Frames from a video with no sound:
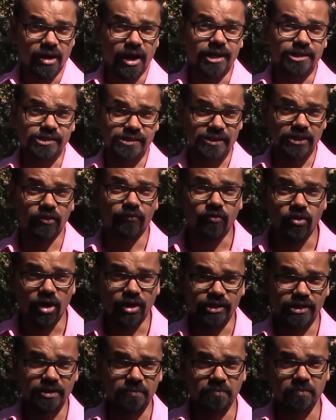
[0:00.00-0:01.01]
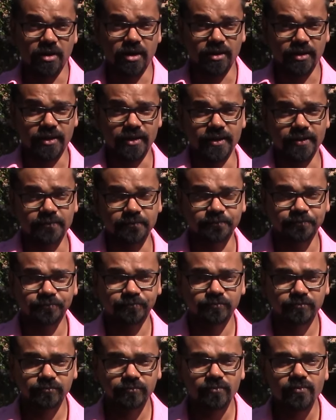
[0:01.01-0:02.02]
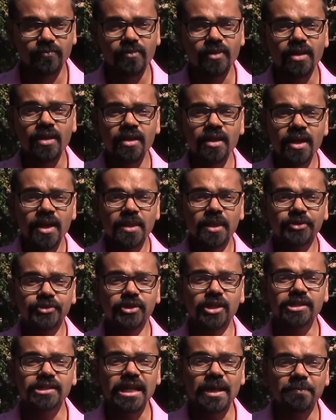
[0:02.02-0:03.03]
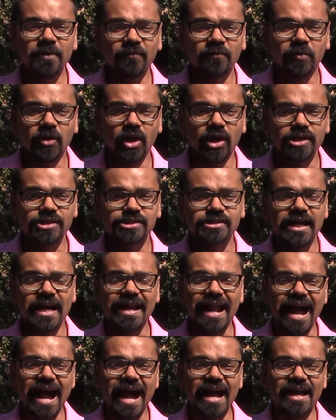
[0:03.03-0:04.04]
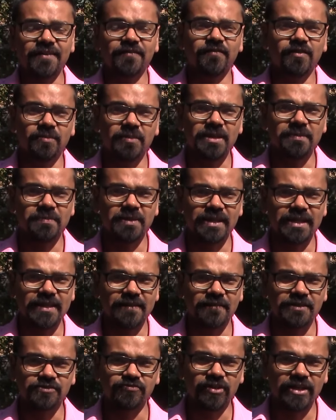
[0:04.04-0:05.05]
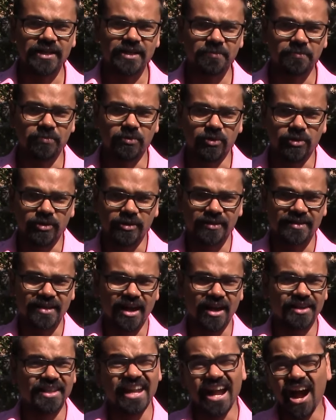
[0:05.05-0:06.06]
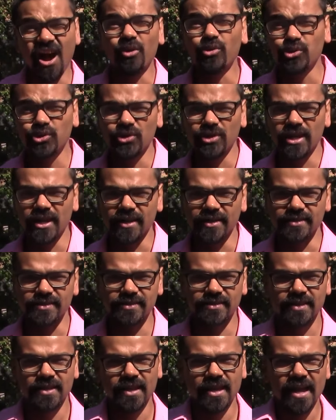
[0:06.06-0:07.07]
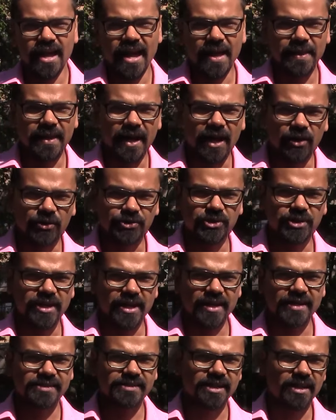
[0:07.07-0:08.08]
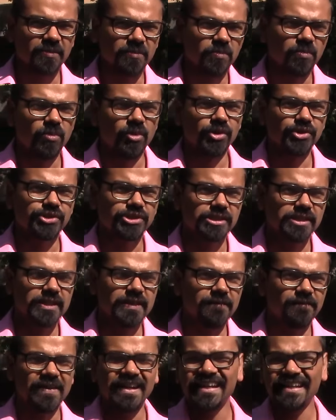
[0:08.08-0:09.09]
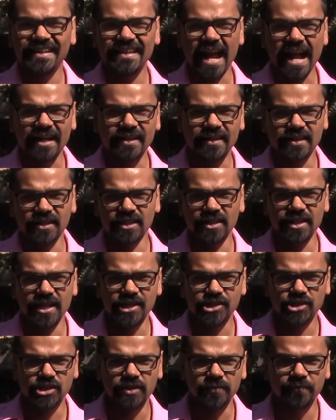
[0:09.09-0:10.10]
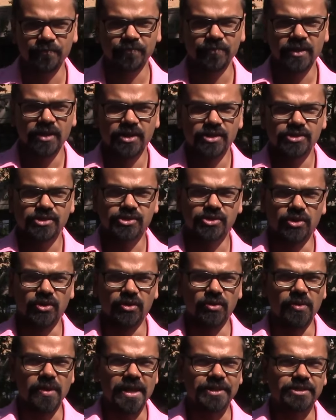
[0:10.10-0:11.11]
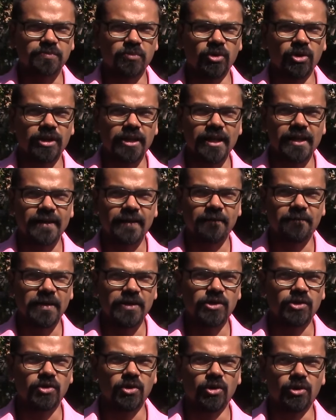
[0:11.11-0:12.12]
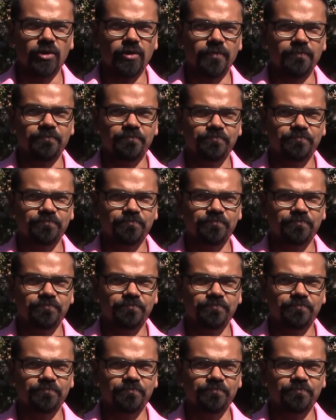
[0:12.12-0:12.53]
arsenal of content marketing. The third type of blogs that I firmly believe is very important are the how-to guides. And the how-to guides are mostly very tactical in nature. So it's more like when you go